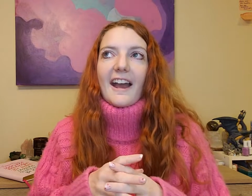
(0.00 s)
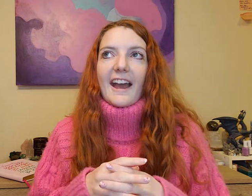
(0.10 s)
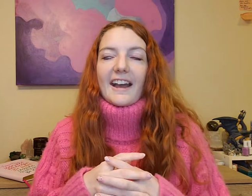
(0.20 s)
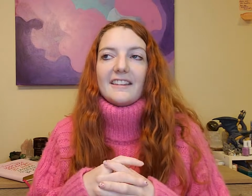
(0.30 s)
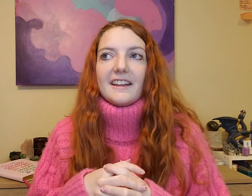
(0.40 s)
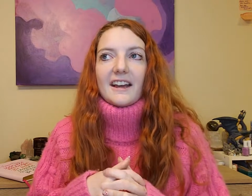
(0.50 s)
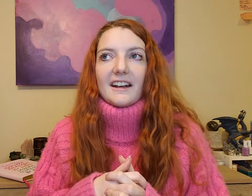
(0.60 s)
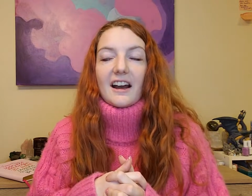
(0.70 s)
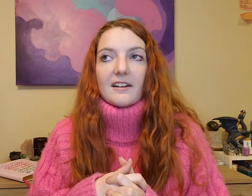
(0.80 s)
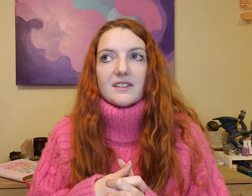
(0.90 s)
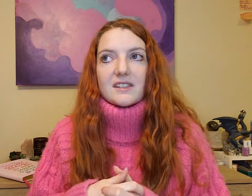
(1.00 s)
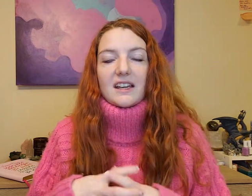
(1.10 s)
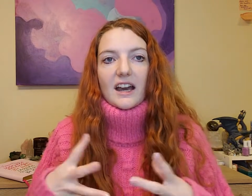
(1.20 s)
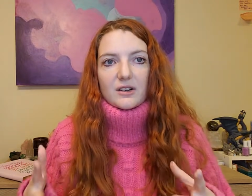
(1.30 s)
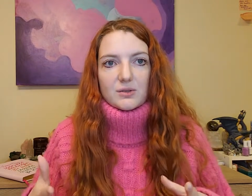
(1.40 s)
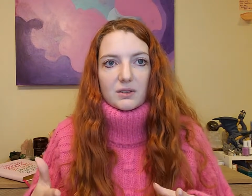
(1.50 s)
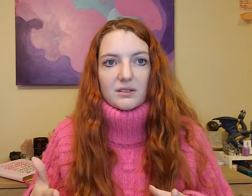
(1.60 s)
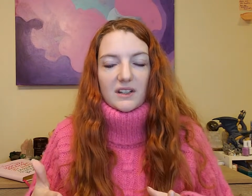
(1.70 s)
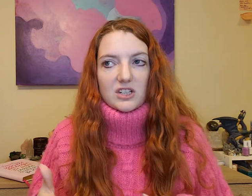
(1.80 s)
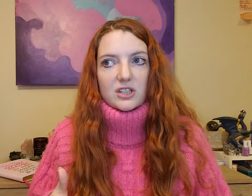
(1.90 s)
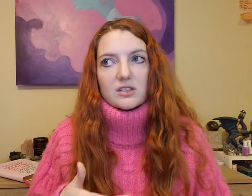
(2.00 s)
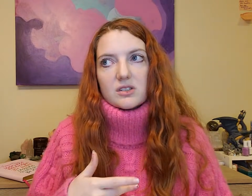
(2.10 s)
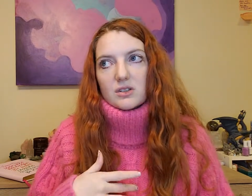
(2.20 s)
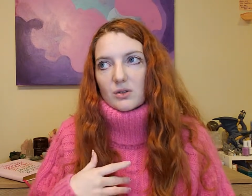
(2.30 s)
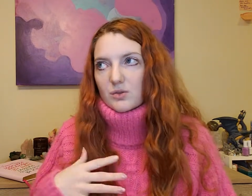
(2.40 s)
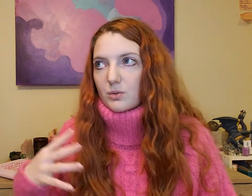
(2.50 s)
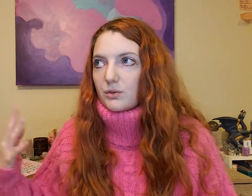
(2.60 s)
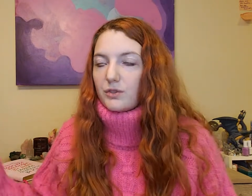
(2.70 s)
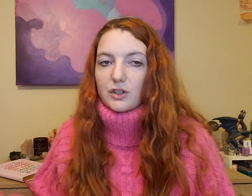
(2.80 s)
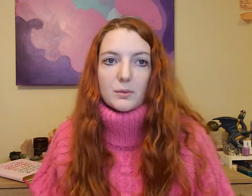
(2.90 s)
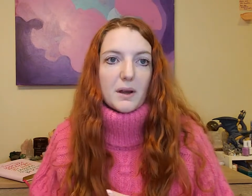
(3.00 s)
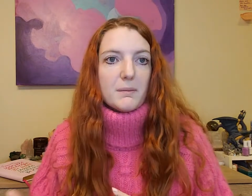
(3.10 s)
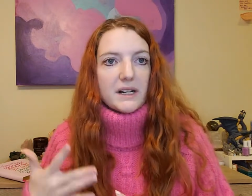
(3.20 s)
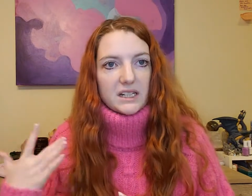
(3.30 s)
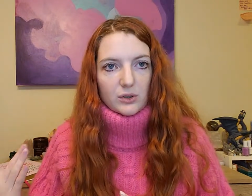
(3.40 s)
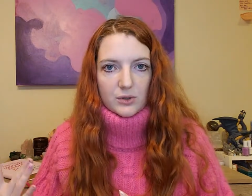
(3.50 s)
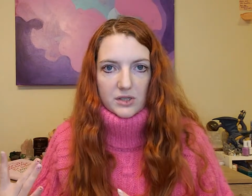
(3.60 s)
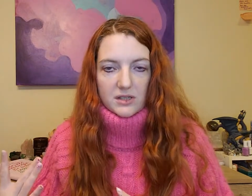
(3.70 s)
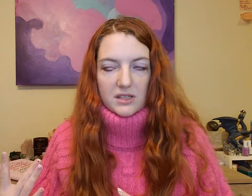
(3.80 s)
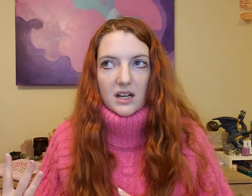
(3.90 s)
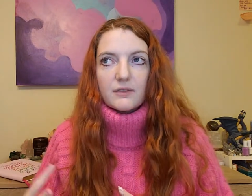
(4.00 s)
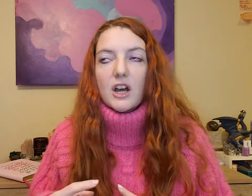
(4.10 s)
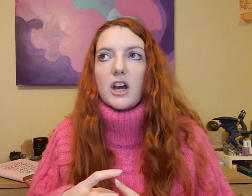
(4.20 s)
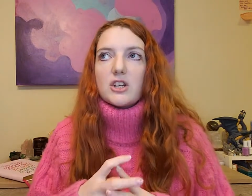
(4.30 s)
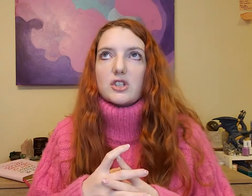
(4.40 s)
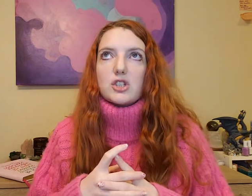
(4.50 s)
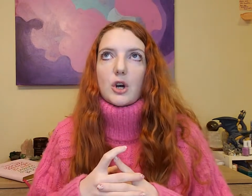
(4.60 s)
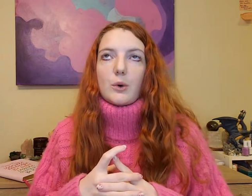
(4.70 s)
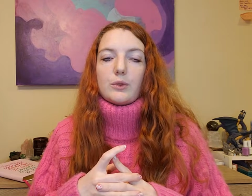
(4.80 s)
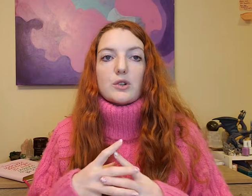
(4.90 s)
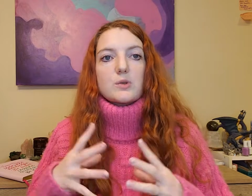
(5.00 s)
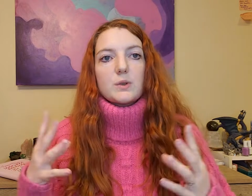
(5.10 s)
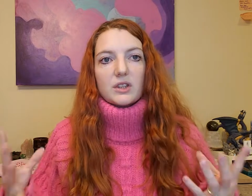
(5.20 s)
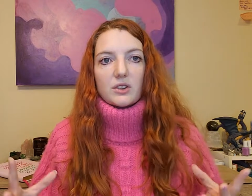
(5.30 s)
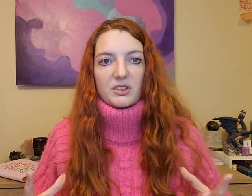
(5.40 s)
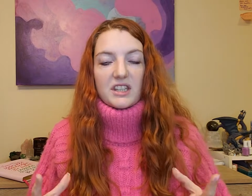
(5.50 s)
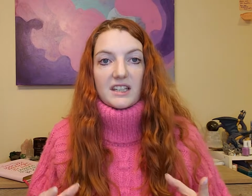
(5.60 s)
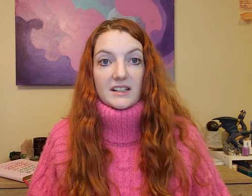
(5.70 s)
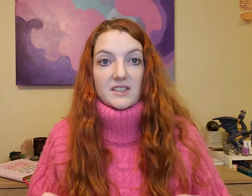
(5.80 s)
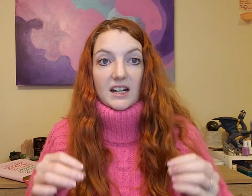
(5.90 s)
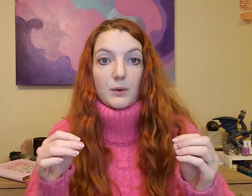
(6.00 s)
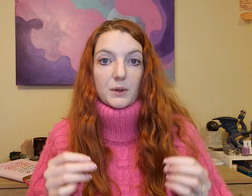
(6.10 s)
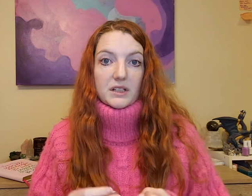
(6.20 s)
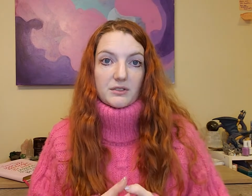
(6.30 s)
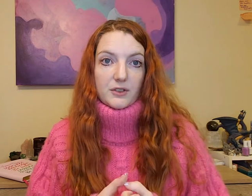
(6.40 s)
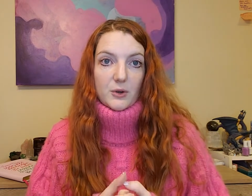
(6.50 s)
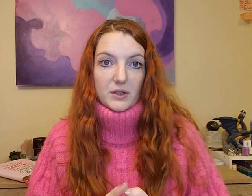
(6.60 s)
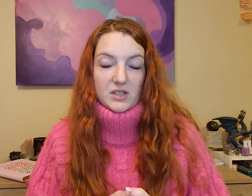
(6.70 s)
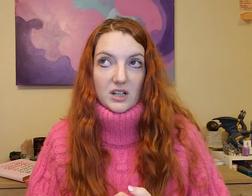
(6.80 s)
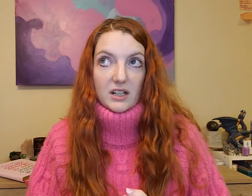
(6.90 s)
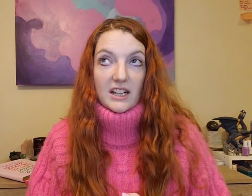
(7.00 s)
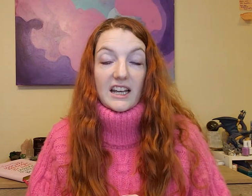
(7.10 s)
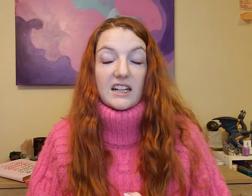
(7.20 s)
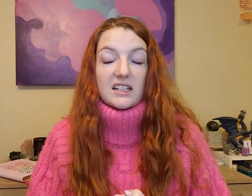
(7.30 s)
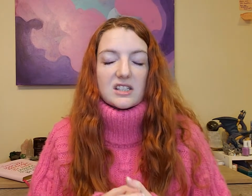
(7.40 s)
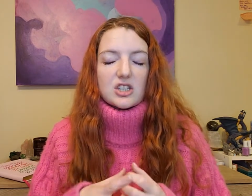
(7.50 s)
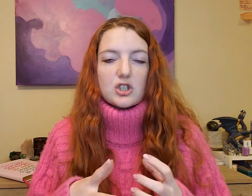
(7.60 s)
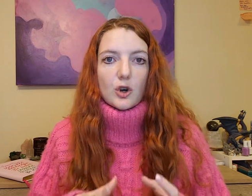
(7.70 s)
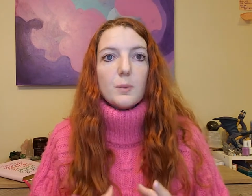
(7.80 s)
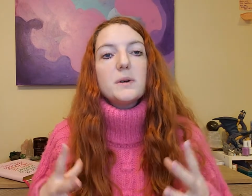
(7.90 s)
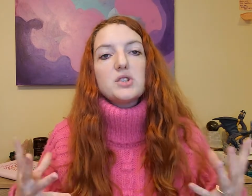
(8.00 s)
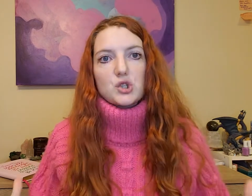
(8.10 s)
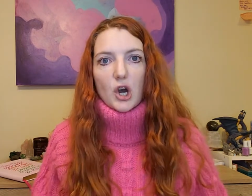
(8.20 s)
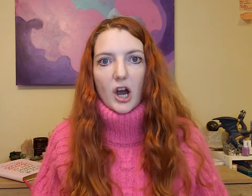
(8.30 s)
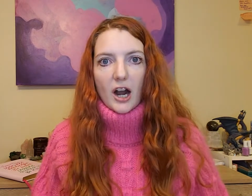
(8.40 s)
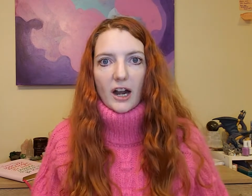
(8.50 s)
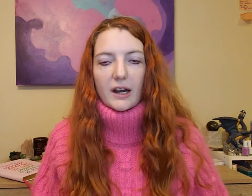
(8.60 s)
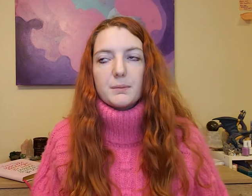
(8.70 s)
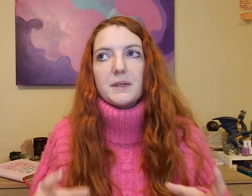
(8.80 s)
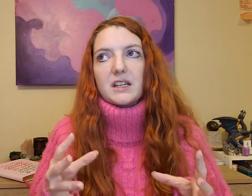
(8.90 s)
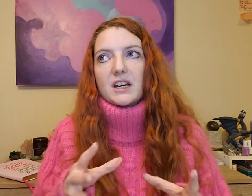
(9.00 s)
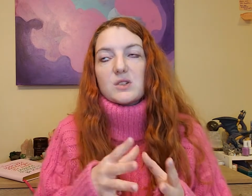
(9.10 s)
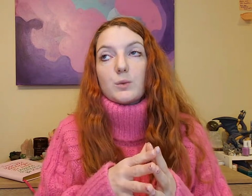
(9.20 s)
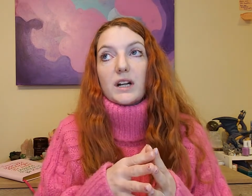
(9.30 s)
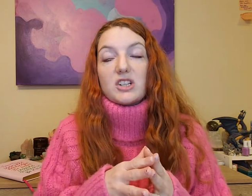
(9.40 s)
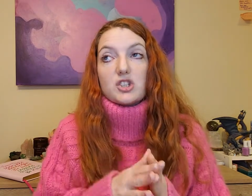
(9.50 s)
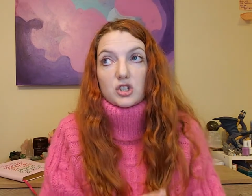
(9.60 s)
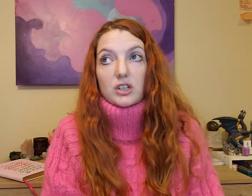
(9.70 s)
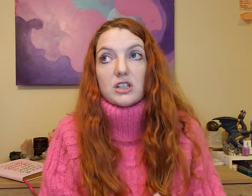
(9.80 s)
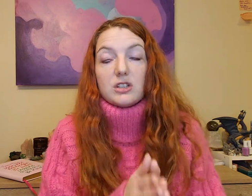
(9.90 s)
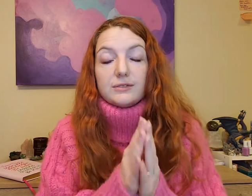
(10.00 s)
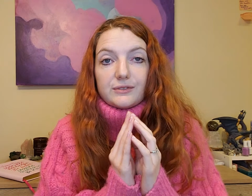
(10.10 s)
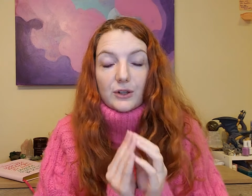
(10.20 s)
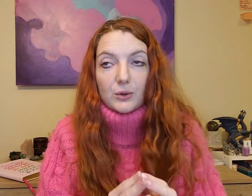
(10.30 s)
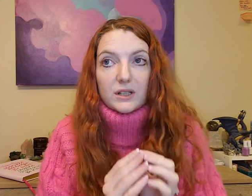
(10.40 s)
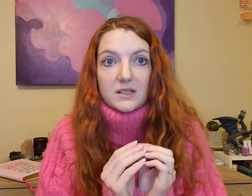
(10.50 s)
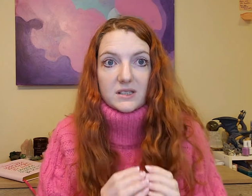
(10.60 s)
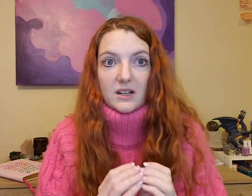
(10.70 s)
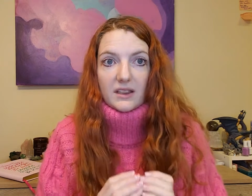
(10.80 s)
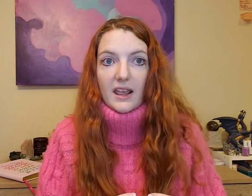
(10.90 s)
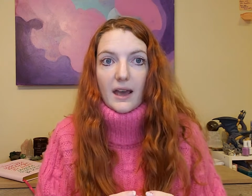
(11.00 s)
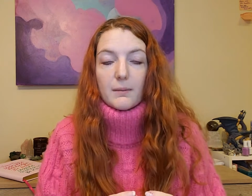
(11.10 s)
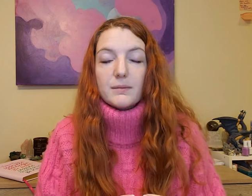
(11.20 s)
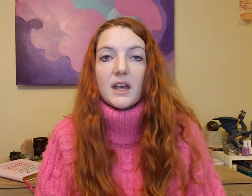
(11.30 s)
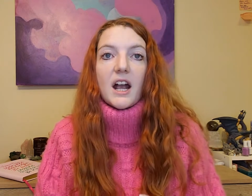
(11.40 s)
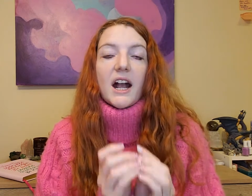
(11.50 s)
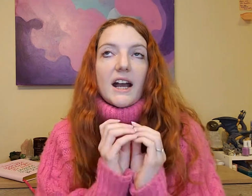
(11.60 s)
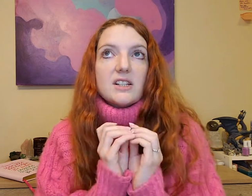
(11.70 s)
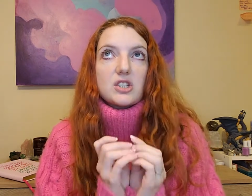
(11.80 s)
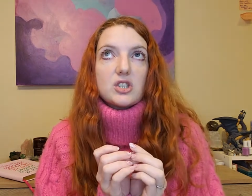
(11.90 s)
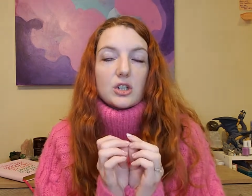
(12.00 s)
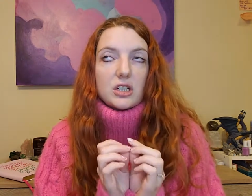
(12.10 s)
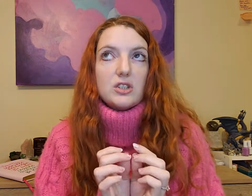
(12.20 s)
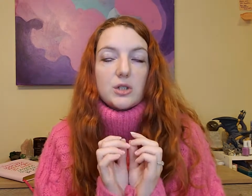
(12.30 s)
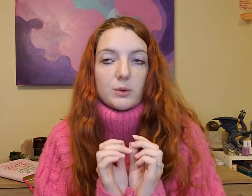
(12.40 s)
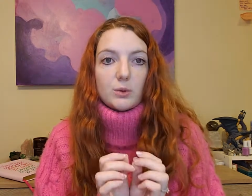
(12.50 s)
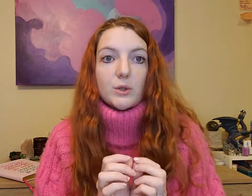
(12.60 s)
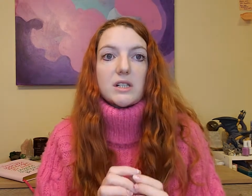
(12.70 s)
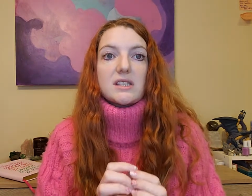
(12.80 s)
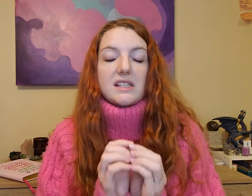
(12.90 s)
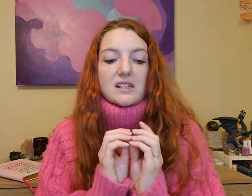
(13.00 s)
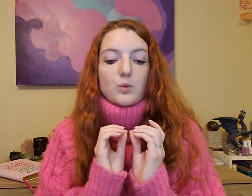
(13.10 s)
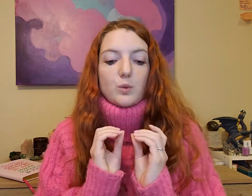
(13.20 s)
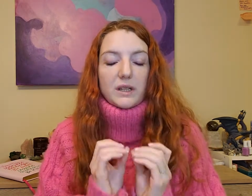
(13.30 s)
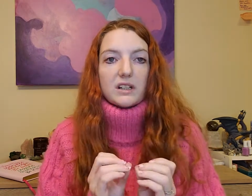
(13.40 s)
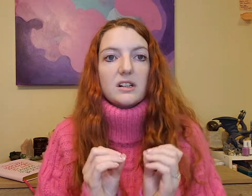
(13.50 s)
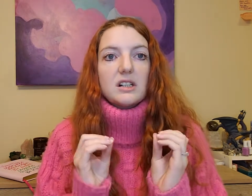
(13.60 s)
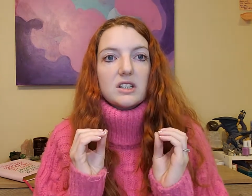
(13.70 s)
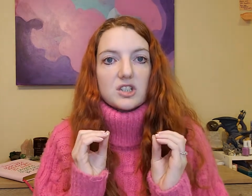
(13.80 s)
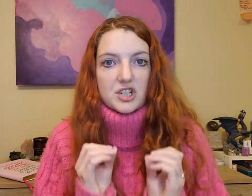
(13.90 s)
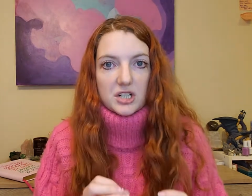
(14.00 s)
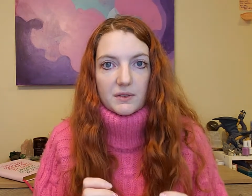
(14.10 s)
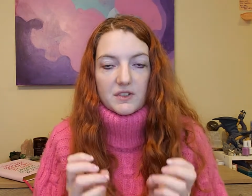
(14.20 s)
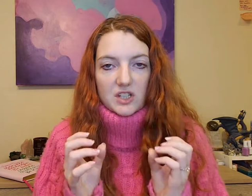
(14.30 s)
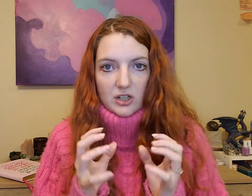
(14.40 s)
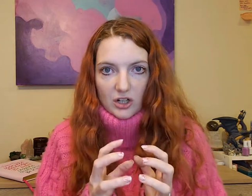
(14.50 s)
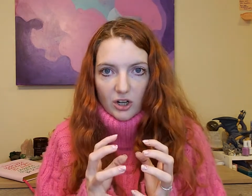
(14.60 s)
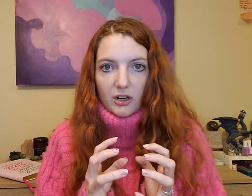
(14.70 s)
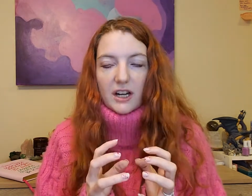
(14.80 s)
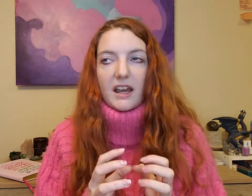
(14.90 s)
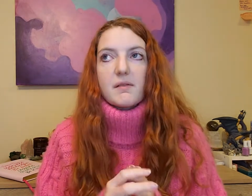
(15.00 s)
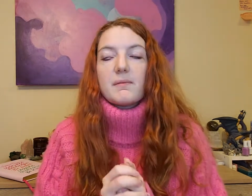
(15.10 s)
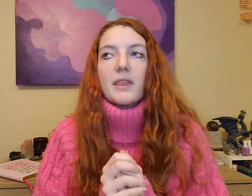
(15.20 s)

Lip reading: And then obviously house renovations goes with, my money goals and stuff. So those were the 3 things that I wanted to focus on. And it's so bizarre because when I started to focus on them, I started to notice these weird shifts occurring